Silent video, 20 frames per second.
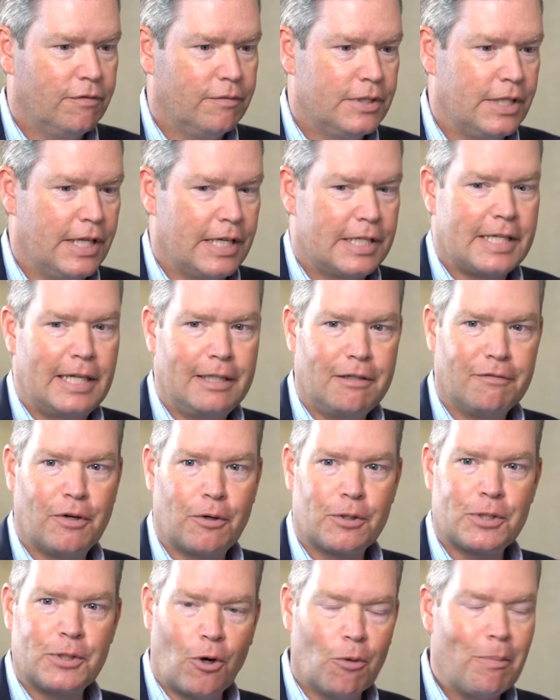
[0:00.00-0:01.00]
to the extent that
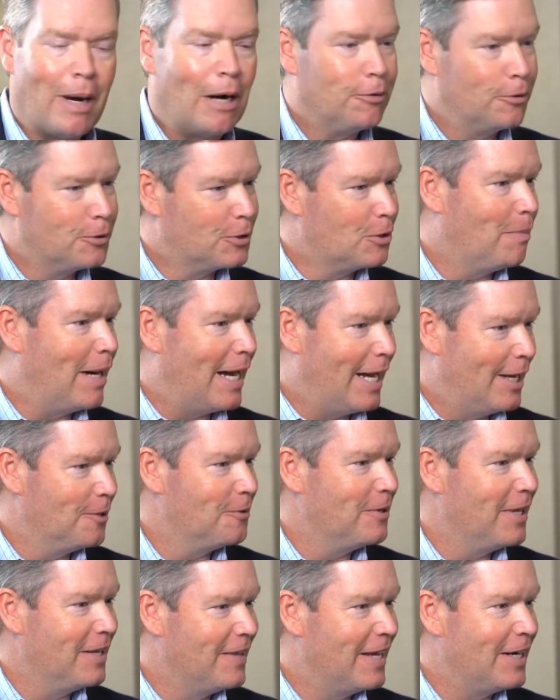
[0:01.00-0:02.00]
folks know about
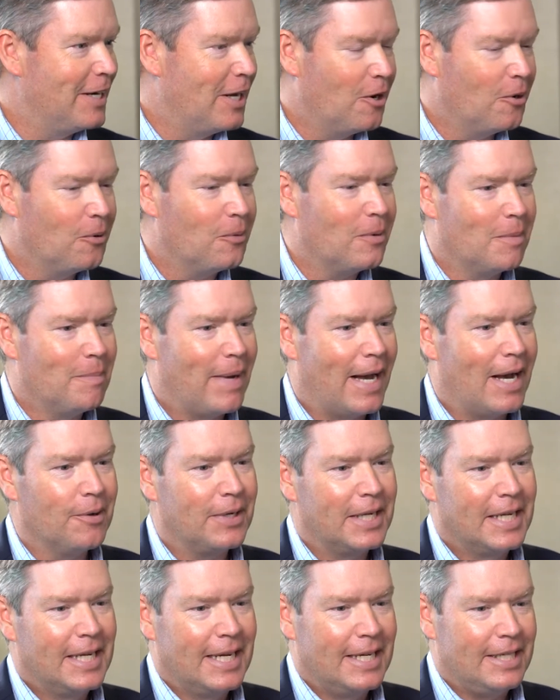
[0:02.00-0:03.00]
RoosterBio, they know about,